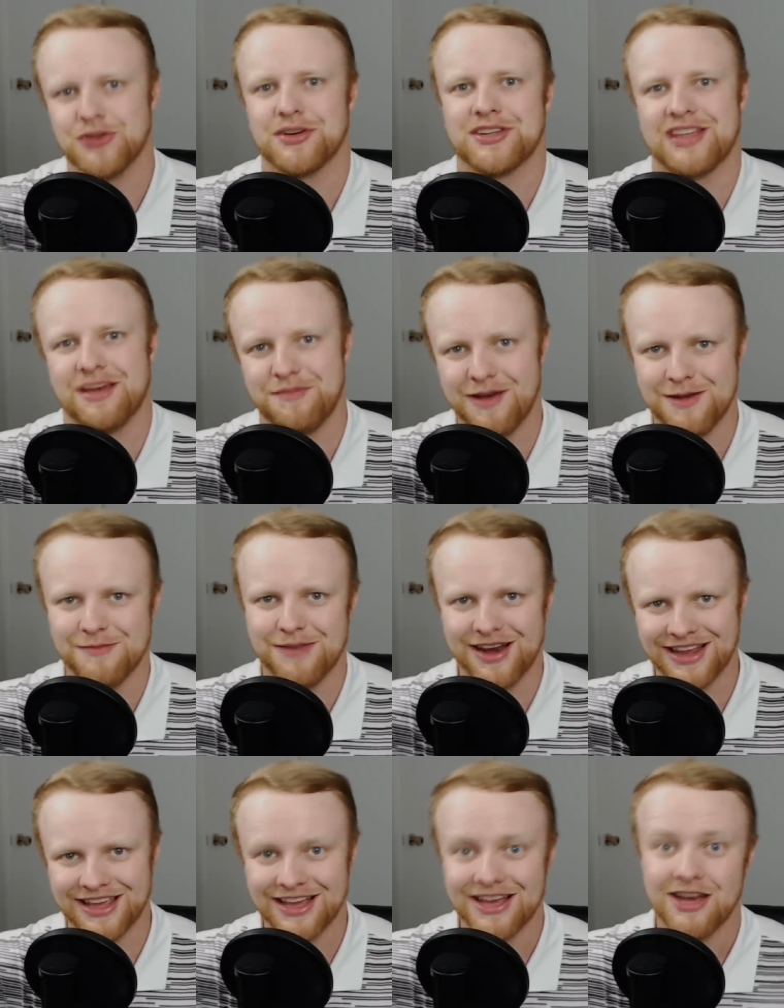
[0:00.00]
accept my
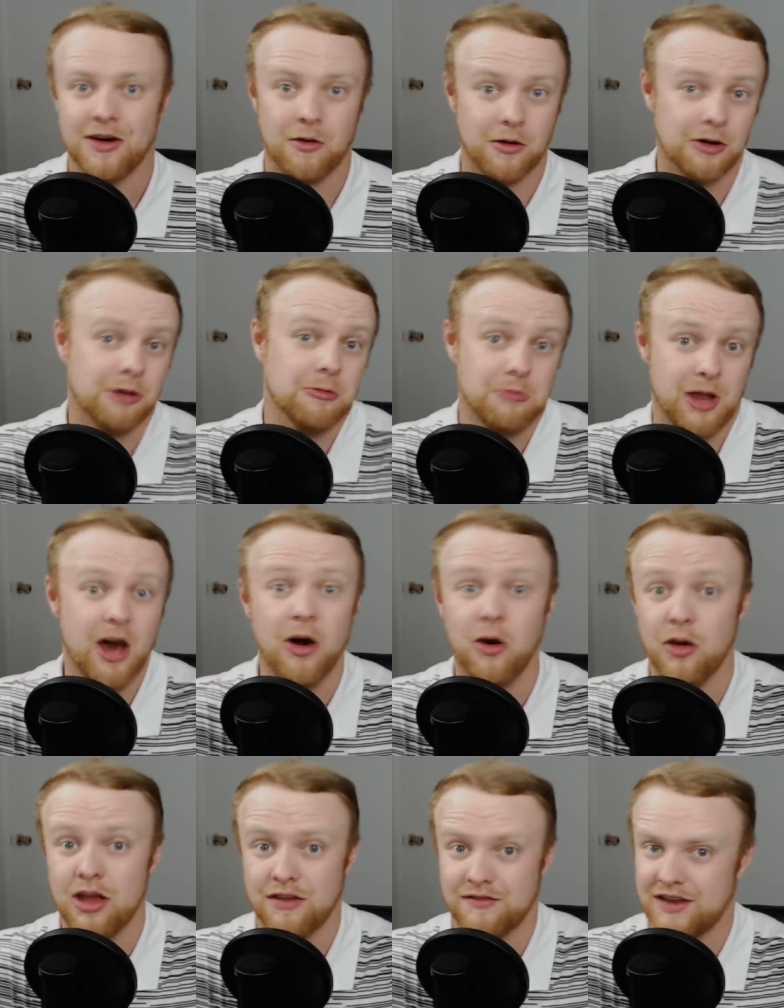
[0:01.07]
money, or
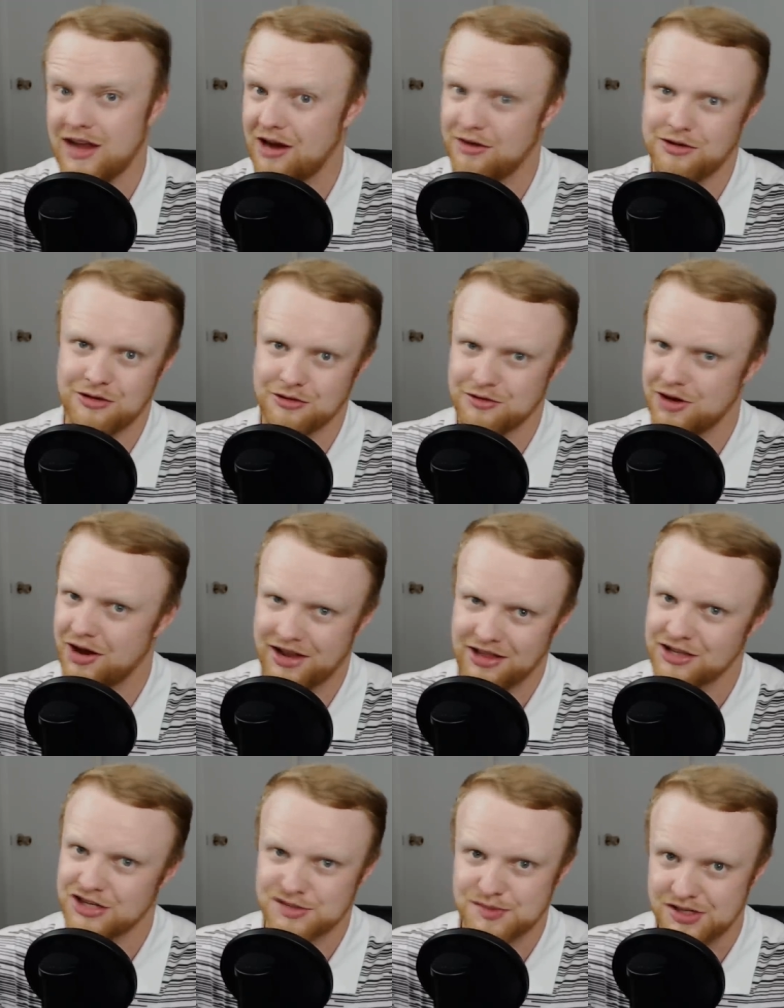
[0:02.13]
no, if now you're not
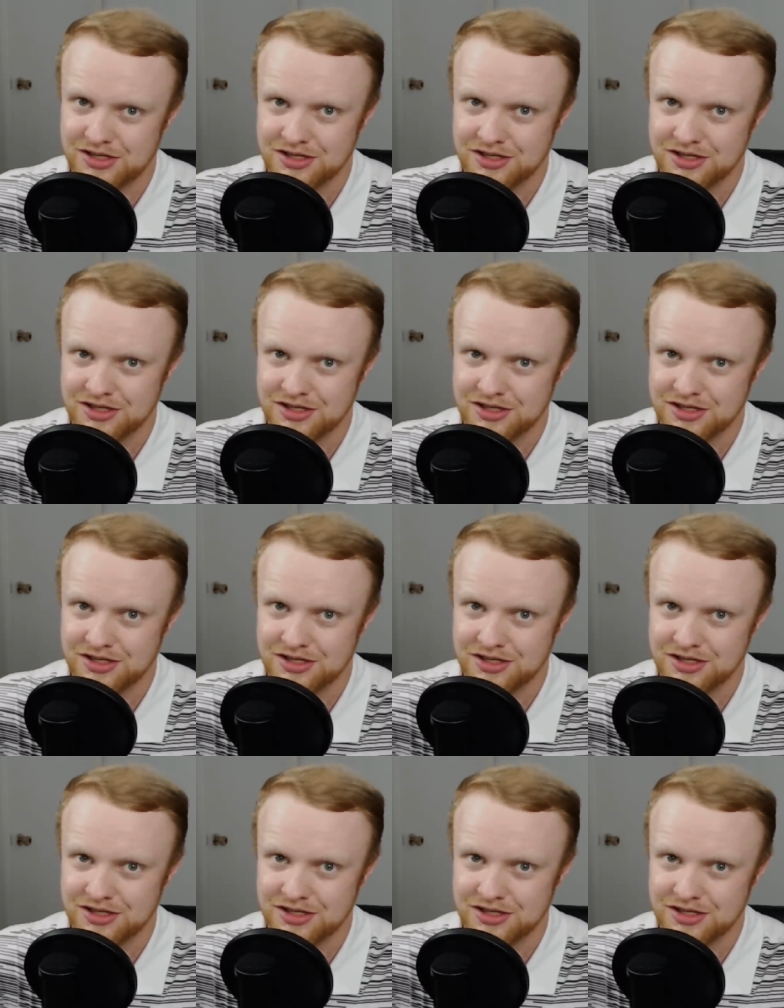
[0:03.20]
eligible.